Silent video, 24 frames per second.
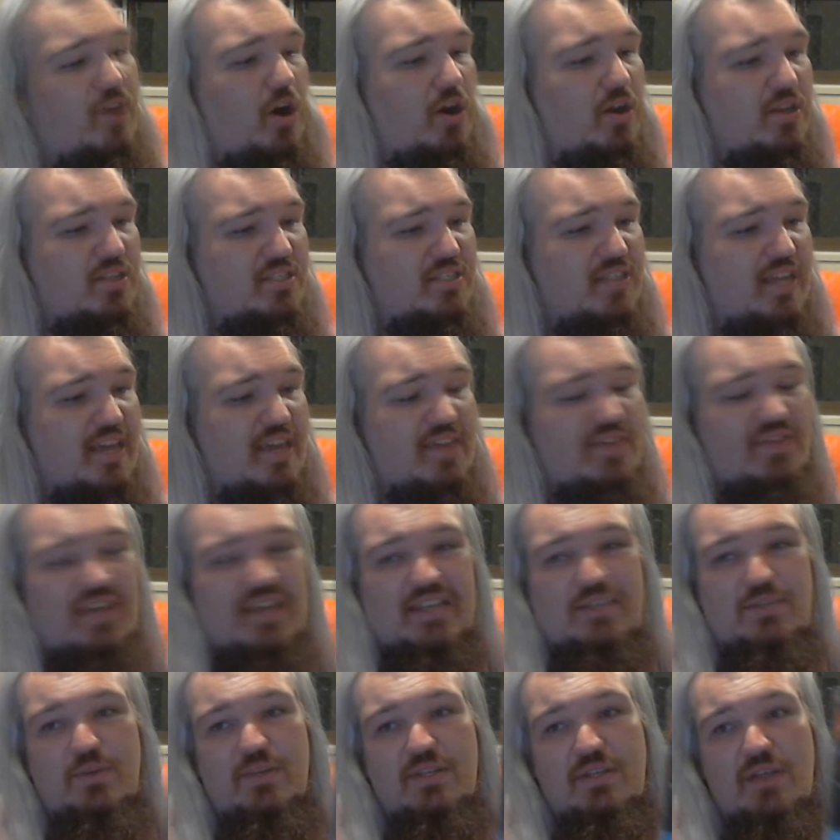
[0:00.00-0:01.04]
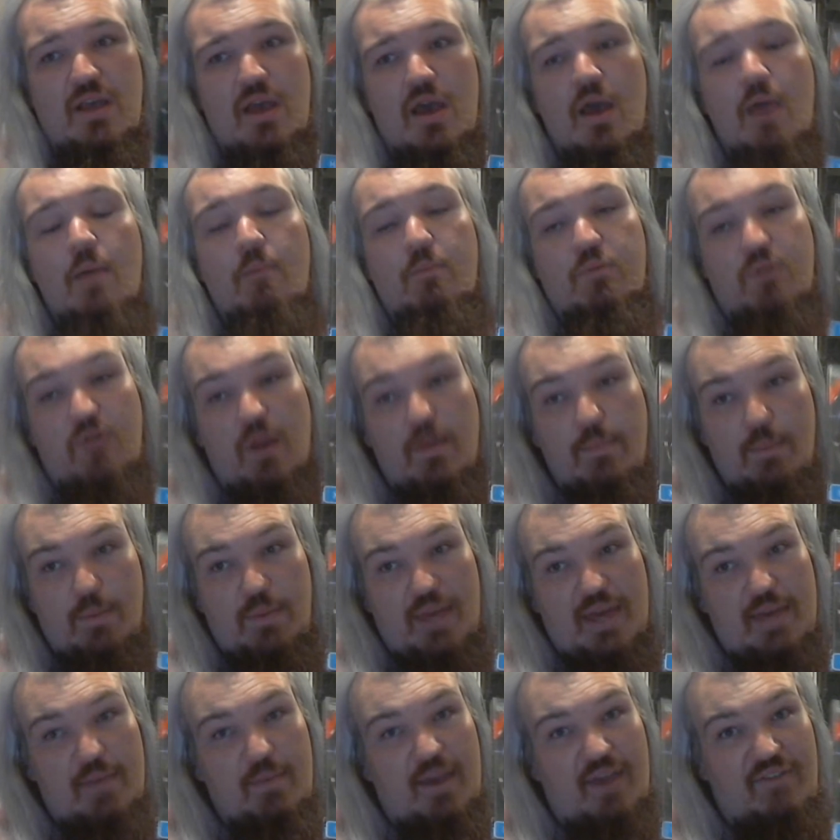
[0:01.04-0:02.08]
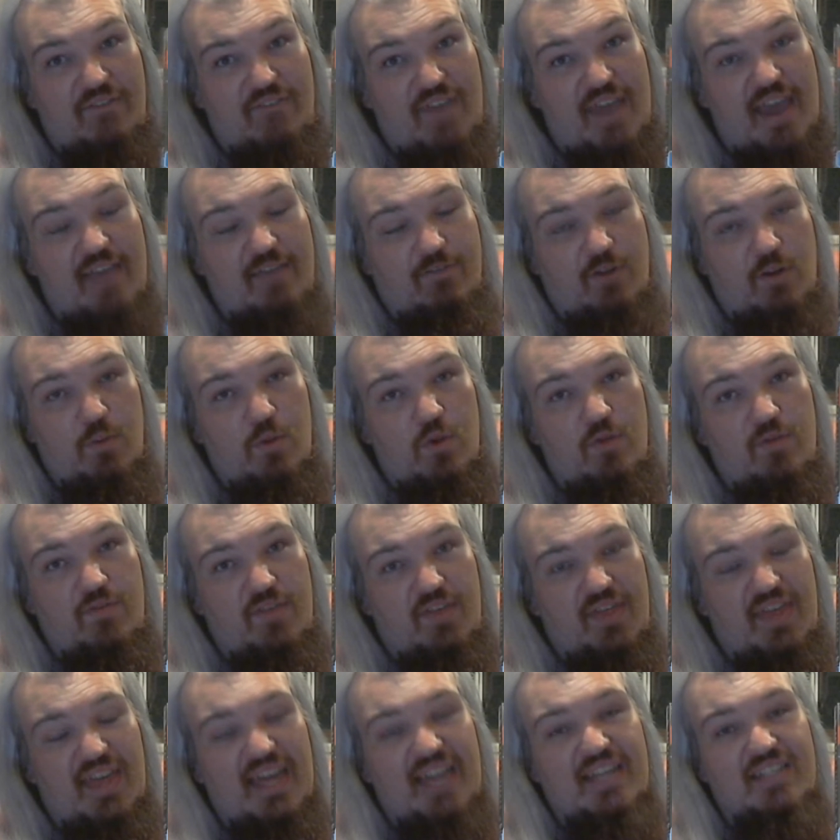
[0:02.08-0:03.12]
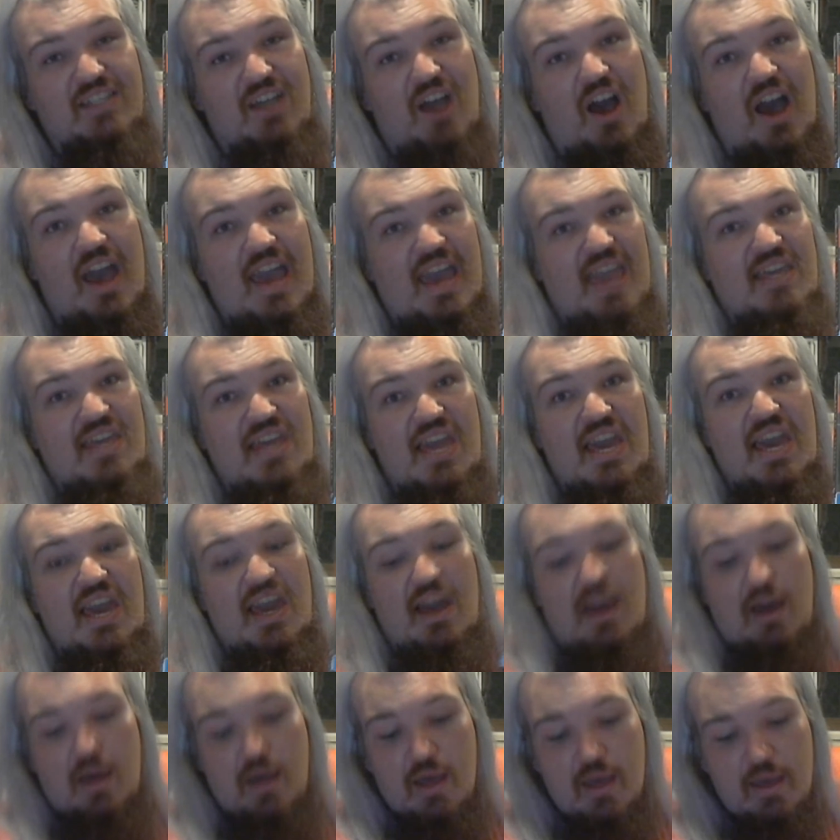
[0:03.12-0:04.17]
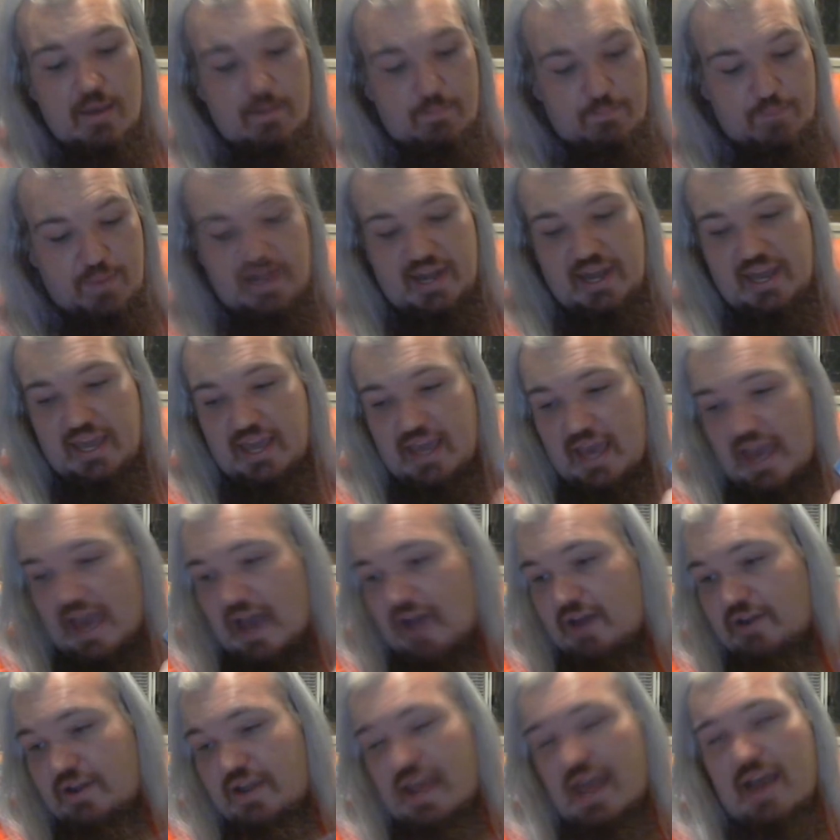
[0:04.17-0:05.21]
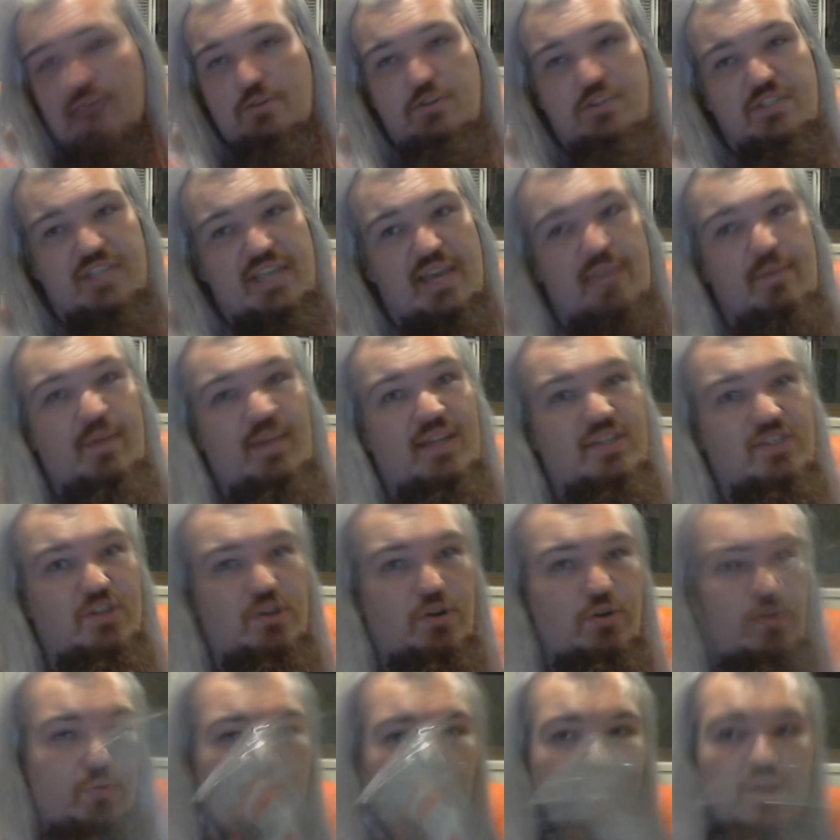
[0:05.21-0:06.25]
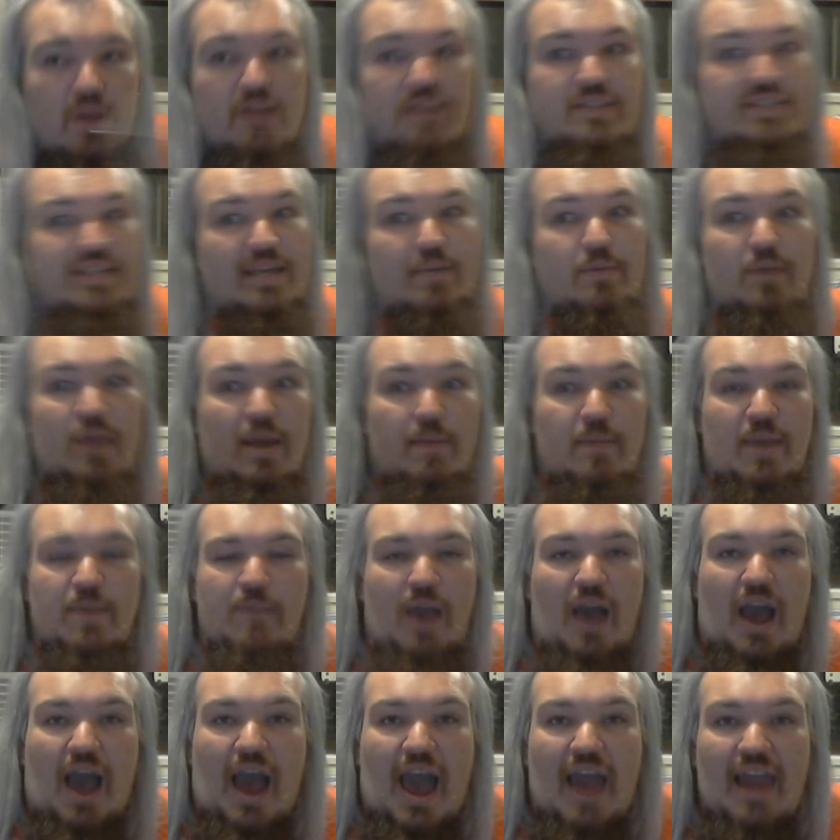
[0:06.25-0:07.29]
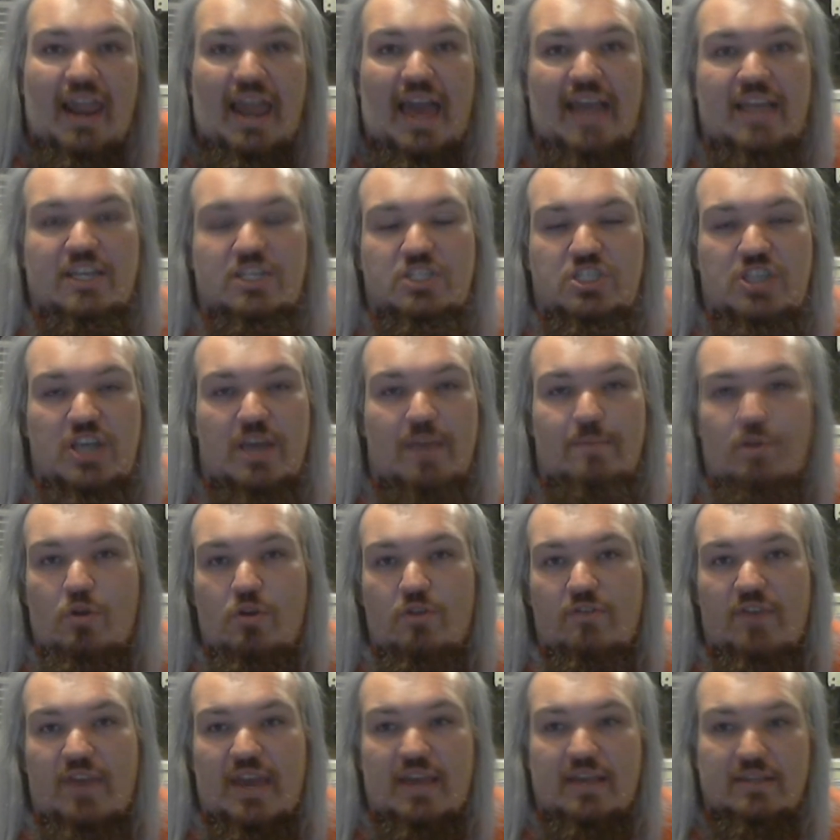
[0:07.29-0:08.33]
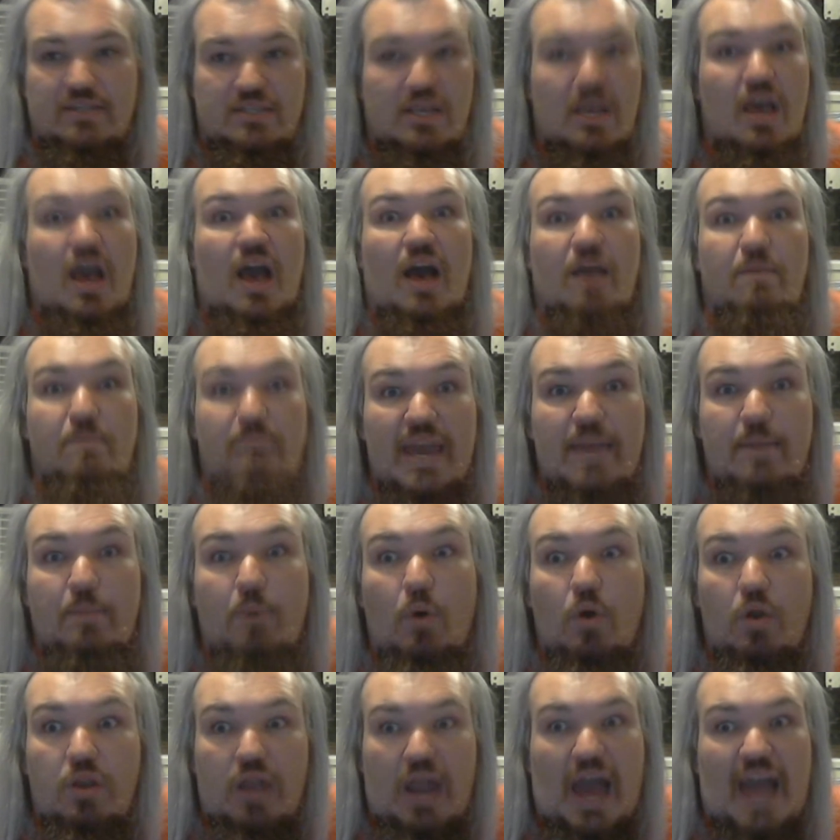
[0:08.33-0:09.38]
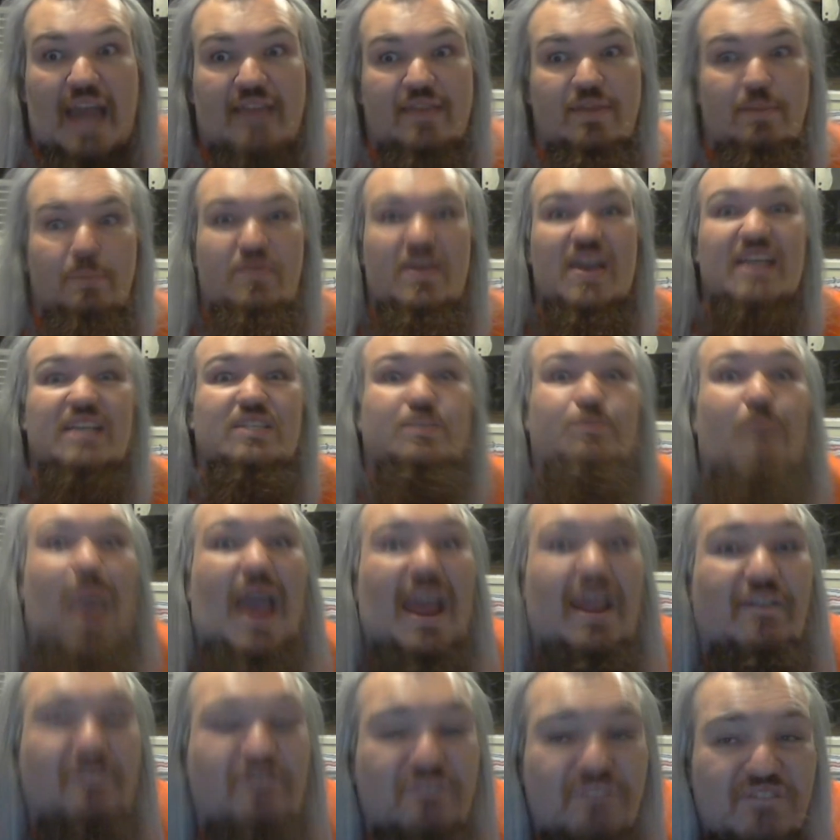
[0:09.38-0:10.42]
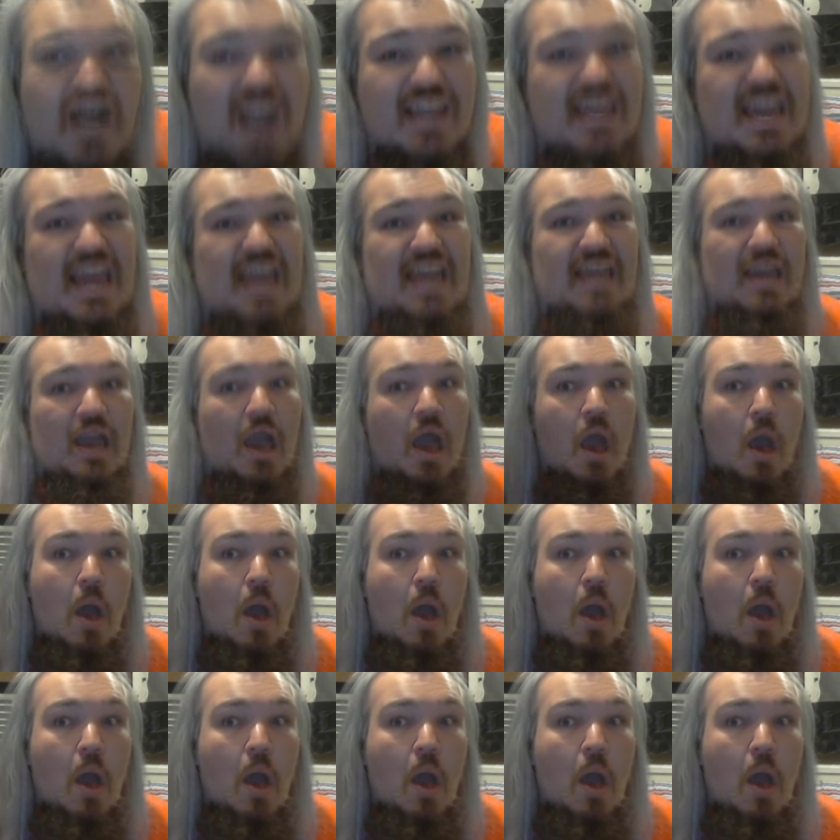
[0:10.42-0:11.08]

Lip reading: Honestly, this was probably my favorite movie the entire year, beating out Now You See Me Too. See what I mean? But I like shit movies. People like them. This made fucking